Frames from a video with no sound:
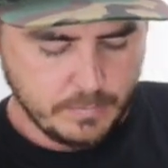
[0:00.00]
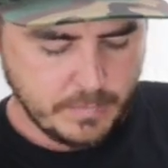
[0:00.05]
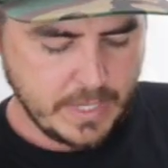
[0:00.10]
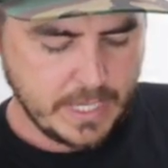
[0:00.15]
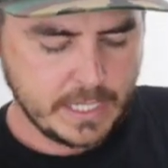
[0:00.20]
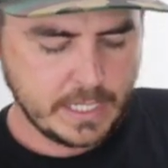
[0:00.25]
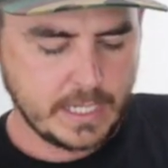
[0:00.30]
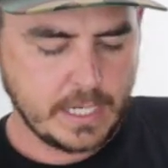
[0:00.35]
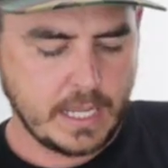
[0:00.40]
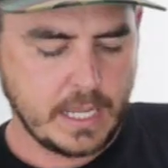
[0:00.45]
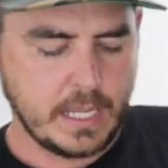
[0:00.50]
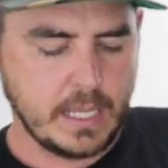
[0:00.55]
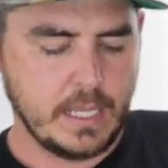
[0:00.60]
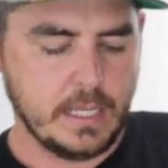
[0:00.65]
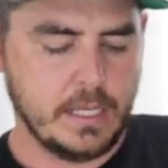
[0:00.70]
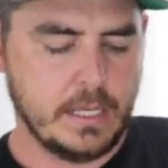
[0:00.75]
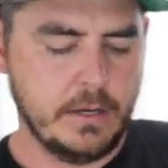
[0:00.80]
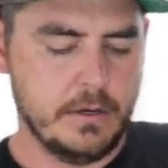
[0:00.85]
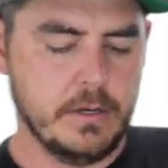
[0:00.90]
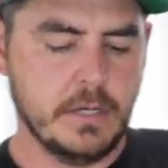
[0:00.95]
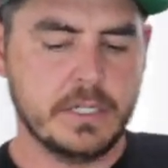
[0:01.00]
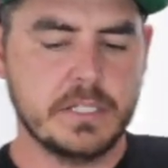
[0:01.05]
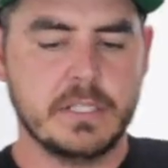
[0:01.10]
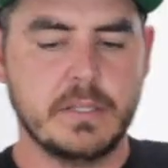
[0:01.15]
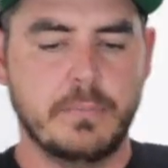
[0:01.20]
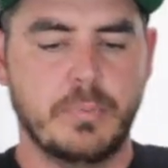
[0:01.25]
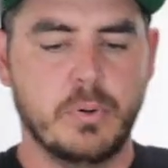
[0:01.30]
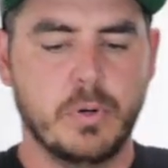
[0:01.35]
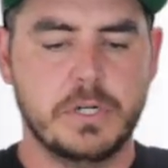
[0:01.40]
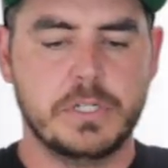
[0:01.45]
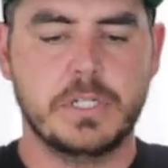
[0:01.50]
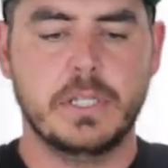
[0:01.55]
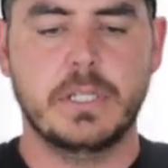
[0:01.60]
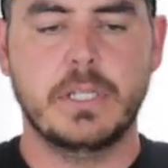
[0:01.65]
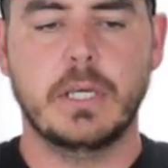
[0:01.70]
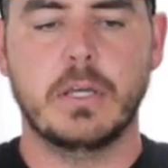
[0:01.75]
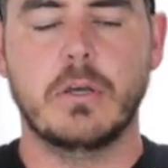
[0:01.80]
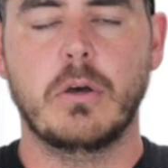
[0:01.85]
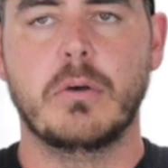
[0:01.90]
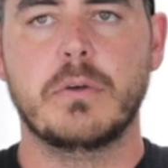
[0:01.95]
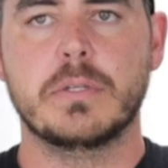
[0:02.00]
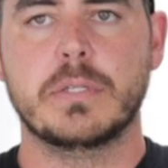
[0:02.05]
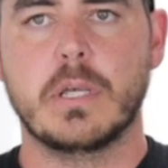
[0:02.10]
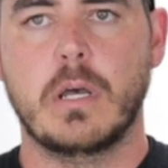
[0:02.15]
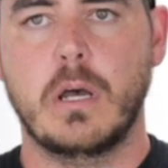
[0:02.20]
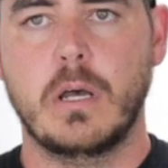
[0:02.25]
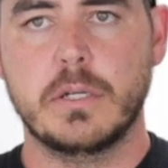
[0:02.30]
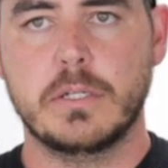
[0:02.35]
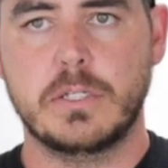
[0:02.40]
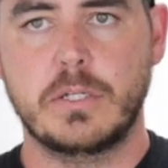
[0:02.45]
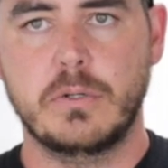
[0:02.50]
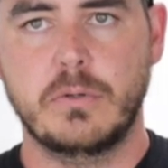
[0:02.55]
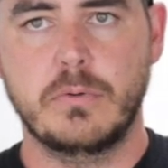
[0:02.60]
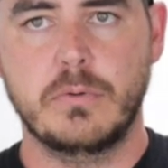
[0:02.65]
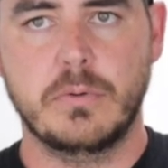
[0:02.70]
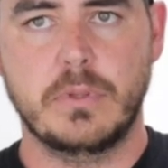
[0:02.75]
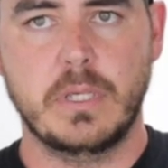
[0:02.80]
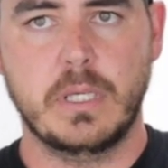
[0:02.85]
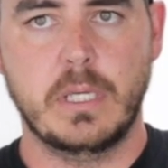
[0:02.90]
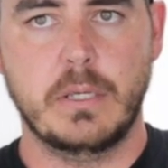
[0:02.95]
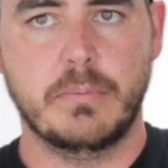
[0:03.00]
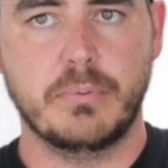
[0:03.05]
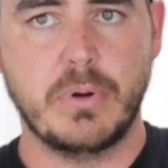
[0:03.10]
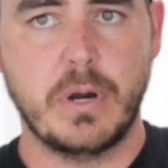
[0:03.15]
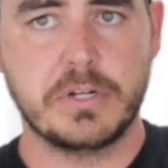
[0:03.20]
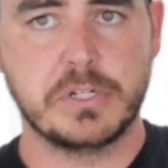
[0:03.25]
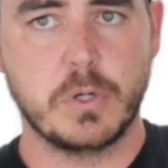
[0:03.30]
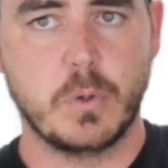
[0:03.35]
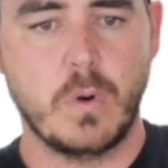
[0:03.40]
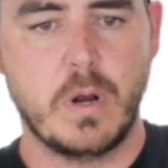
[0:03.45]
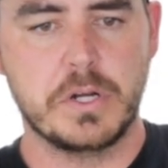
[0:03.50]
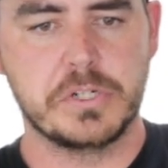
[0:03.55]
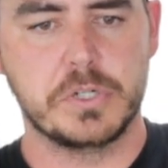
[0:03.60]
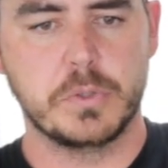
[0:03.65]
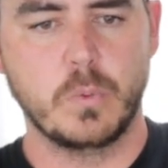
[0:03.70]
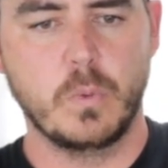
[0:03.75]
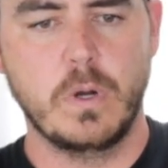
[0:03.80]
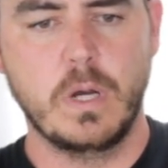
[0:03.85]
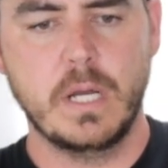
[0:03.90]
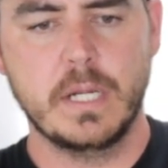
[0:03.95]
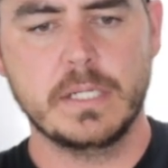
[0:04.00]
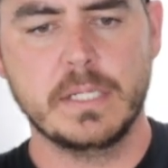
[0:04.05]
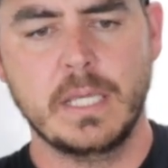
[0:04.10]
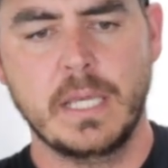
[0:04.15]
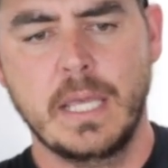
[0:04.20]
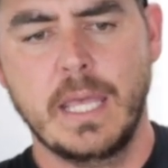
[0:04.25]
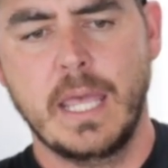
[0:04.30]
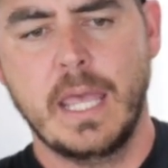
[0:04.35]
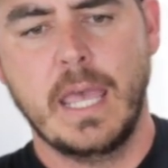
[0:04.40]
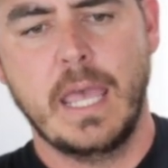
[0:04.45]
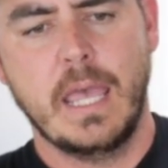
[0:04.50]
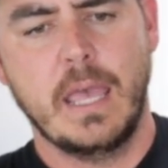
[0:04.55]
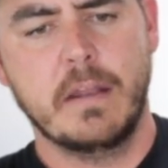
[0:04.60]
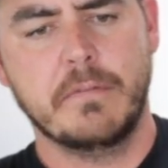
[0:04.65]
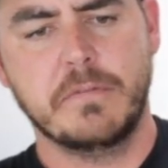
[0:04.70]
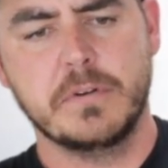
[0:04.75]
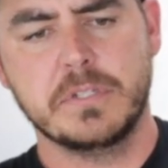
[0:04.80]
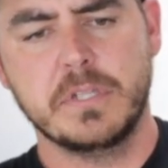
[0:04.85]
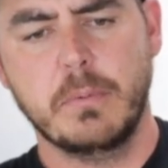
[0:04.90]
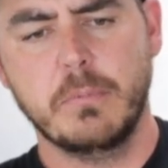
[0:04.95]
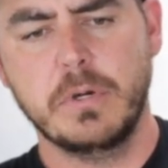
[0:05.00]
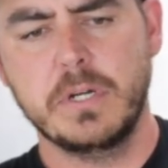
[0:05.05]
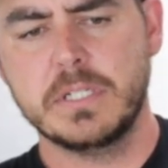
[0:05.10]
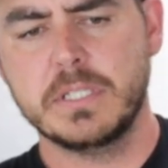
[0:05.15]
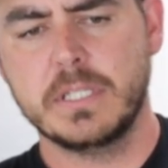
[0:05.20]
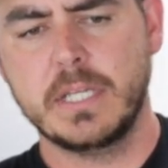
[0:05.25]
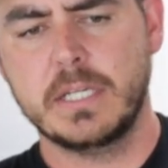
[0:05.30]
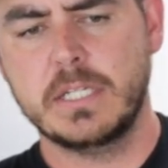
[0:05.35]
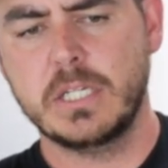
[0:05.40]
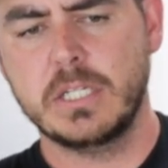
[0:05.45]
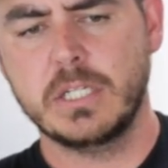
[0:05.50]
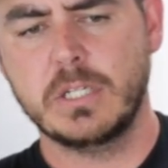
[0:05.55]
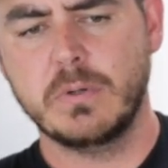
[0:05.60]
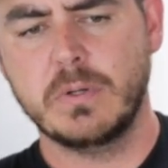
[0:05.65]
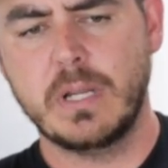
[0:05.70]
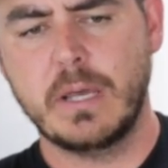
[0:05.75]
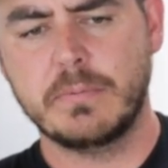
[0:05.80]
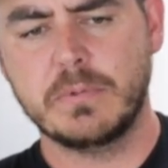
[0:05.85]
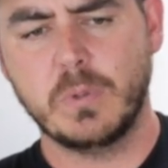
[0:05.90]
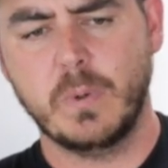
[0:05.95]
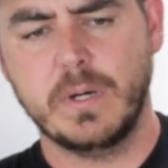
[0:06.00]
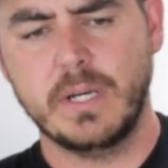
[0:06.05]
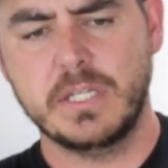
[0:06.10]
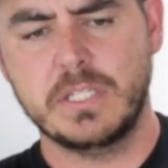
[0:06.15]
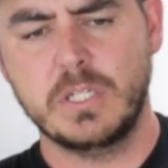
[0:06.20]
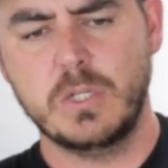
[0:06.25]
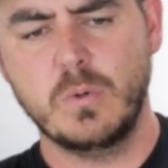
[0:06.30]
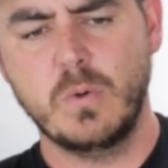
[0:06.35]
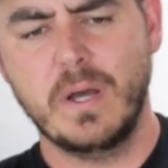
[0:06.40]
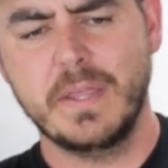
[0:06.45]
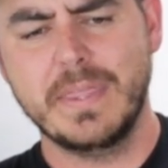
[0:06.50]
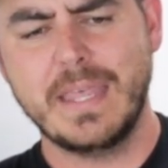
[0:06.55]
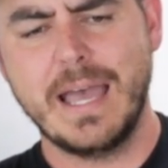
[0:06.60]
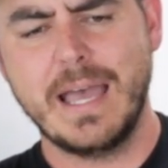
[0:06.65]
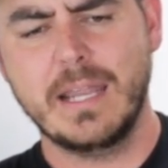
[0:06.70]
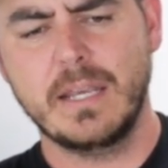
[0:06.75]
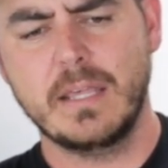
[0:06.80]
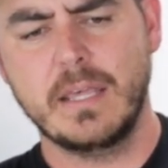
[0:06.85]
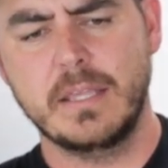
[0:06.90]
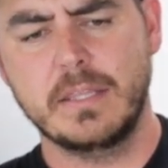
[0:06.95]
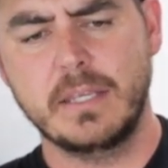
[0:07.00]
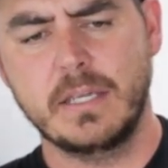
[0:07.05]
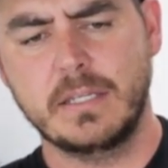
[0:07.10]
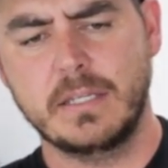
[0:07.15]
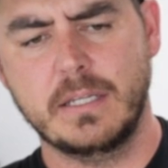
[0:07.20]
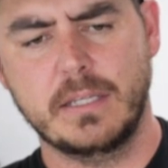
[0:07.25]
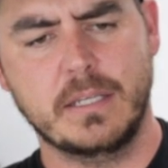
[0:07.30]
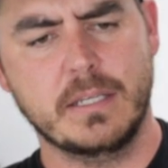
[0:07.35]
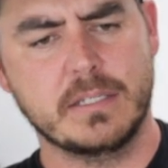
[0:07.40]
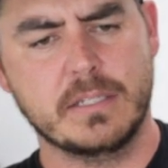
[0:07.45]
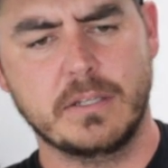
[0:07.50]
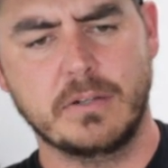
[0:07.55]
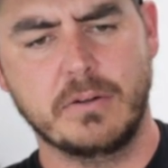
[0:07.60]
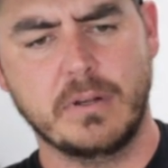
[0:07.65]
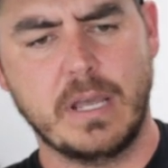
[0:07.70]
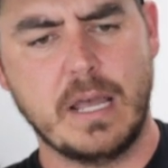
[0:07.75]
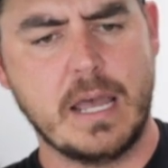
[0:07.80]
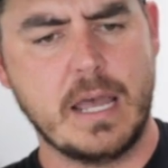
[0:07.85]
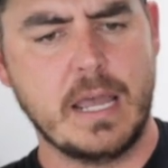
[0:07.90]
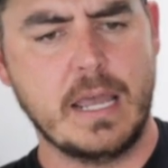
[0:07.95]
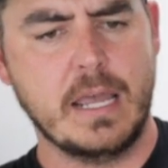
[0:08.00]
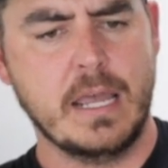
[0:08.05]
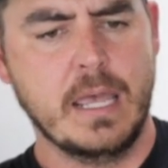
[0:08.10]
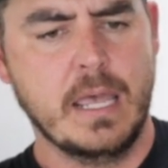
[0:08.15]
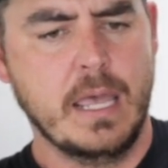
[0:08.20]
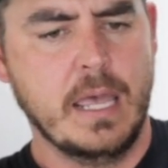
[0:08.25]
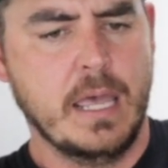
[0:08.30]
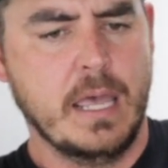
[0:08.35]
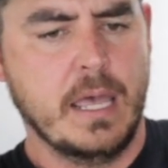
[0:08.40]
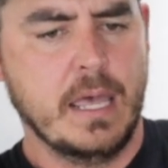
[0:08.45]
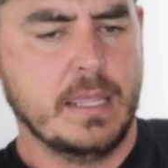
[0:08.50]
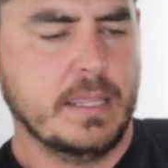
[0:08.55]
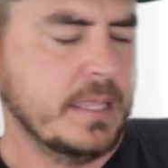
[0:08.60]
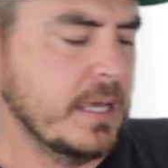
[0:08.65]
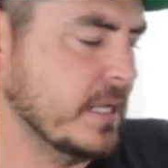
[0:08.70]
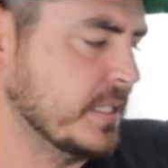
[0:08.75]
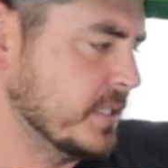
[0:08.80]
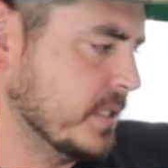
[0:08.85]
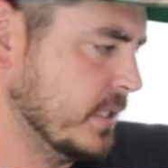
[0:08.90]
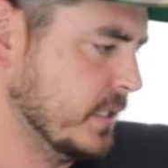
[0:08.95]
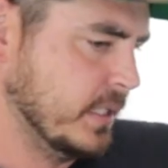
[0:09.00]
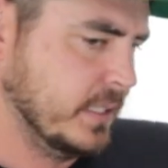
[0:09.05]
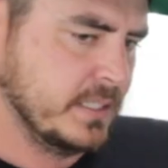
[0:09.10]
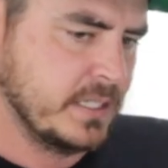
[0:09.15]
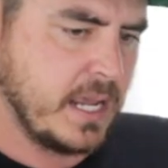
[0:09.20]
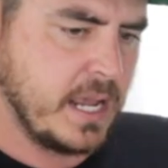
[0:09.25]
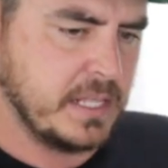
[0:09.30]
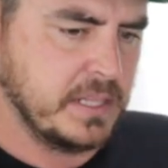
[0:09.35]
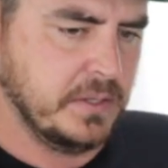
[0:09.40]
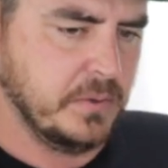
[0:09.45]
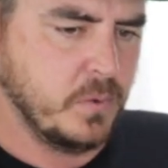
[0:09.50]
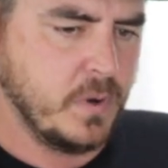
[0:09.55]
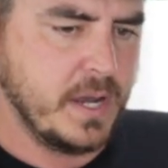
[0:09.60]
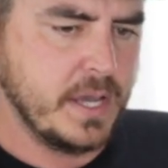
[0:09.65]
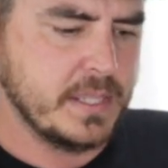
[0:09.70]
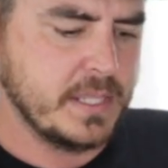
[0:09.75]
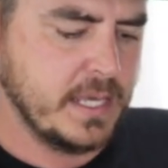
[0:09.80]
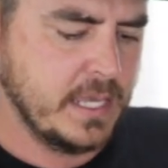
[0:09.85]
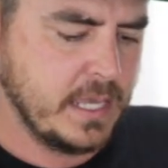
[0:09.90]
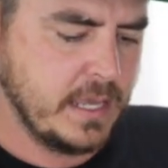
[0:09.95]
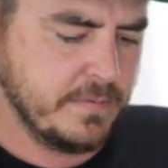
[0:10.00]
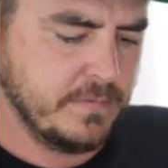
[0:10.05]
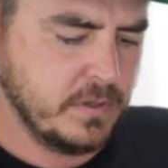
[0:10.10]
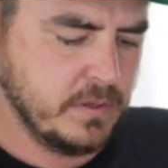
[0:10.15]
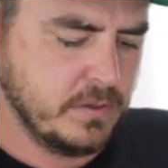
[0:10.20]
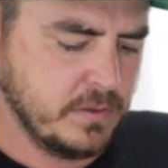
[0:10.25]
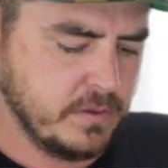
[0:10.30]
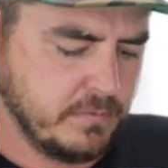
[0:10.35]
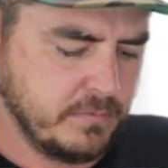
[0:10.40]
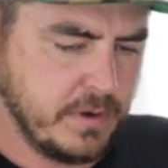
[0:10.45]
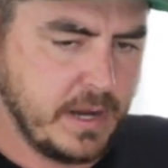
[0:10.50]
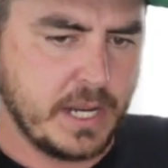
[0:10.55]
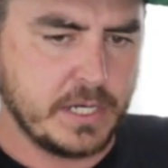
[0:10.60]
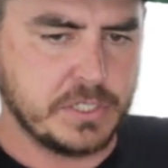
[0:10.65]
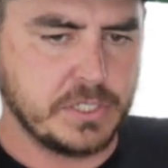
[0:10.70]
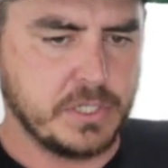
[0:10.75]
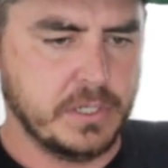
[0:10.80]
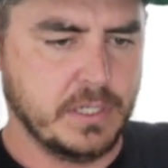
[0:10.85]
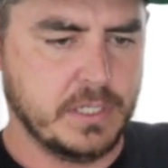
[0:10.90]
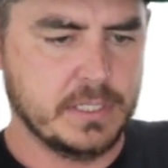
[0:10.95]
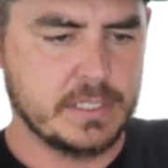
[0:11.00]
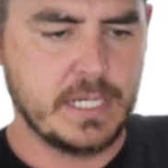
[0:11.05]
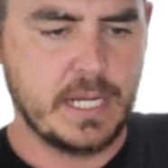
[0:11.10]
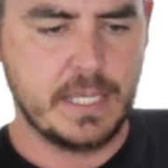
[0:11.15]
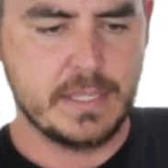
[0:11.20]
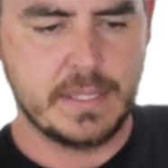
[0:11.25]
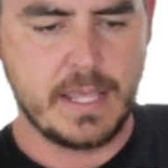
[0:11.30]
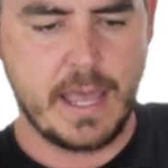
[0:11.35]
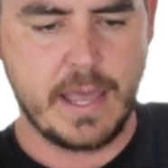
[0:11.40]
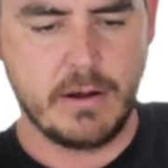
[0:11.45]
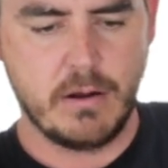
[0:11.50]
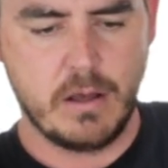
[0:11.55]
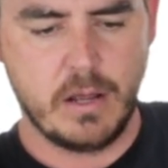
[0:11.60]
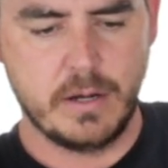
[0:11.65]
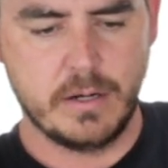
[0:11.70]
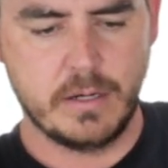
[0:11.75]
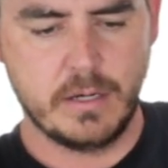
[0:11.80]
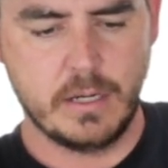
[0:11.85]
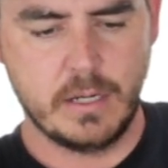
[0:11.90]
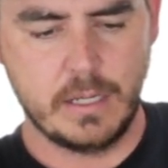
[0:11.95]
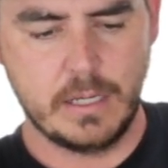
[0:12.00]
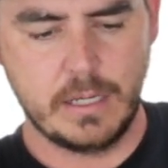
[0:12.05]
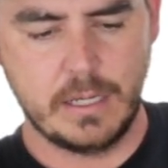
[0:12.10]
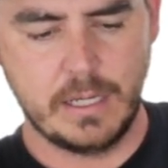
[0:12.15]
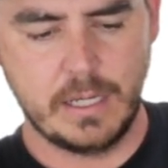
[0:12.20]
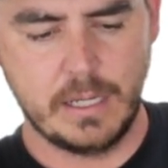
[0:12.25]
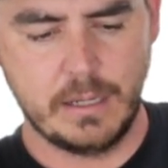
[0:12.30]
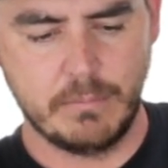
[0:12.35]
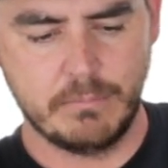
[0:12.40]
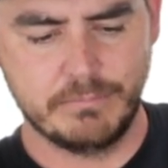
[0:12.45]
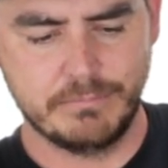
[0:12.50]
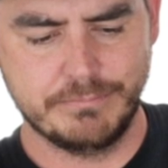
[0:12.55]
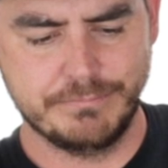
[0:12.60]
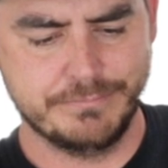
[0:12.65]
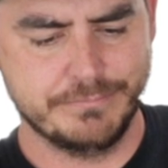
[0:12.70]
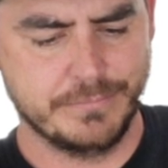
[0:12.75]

But here is the portion that goes onto the pressure washer wand. And for some reason, they didn't do an M22 on that. They did this little guy. That's exactly why they gave you the wrench, so you can tighten that on.